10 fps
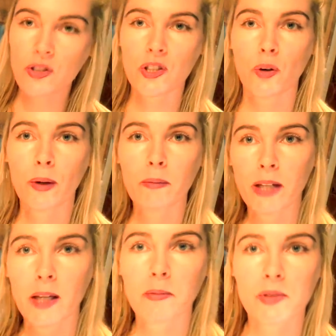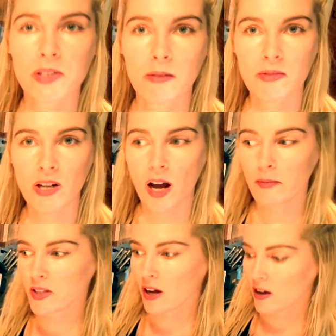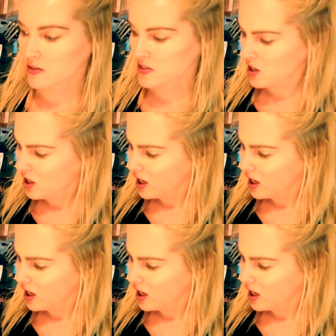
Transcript: So when people sometimes ask,